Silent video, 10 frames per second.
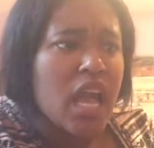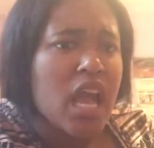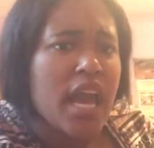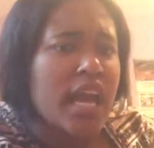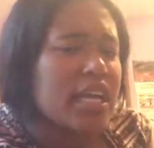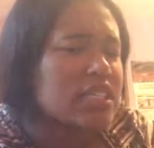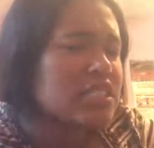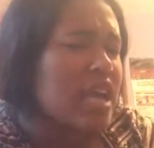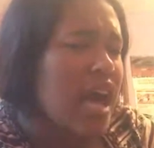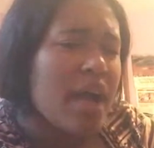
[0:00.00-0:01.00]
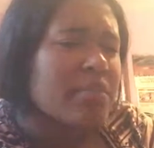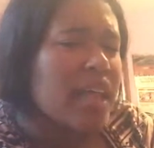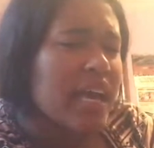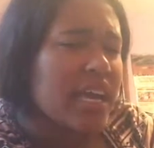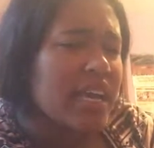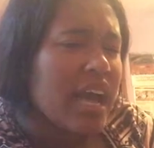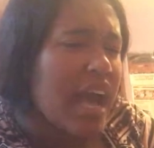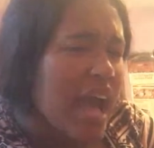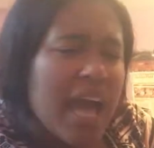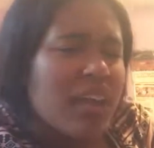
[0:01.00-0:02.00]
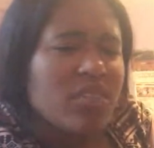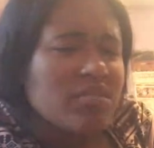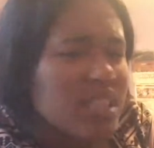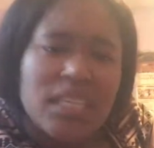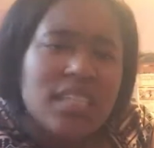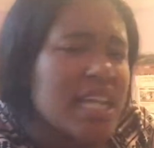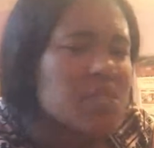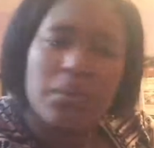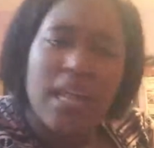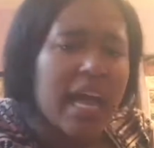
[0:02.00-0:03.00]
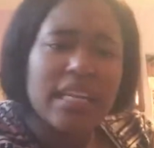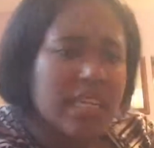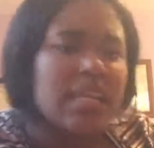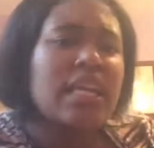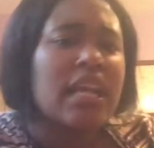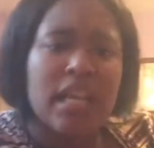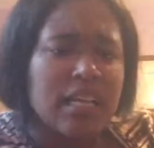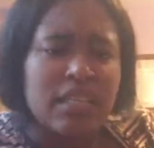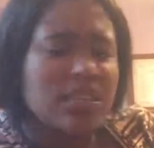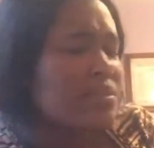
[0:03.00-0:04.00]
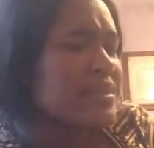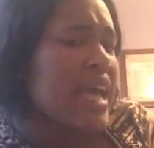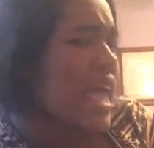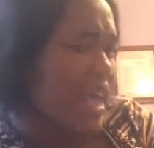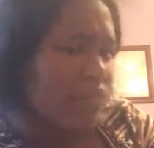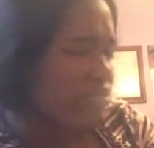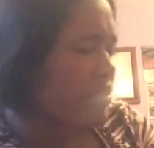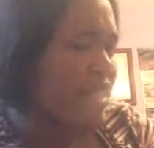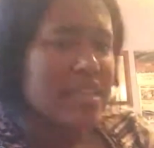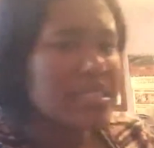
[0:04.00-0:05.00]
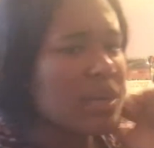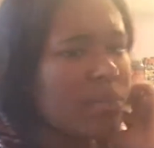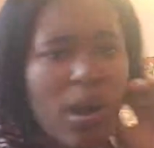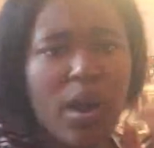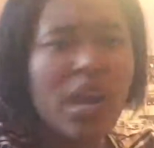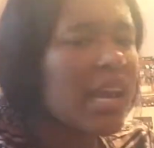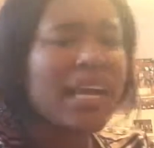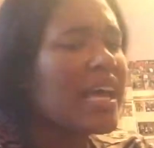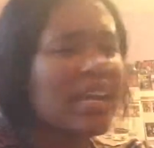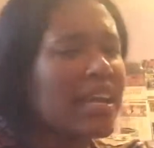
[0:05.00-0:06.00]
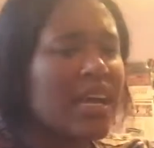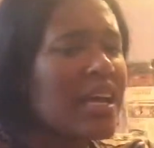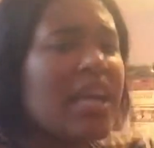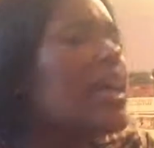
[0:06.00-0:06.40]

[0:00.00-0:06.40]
and I'm like I don't think that's what I need. You know what I'm saying? I don't think that's the part. Like, I'm not.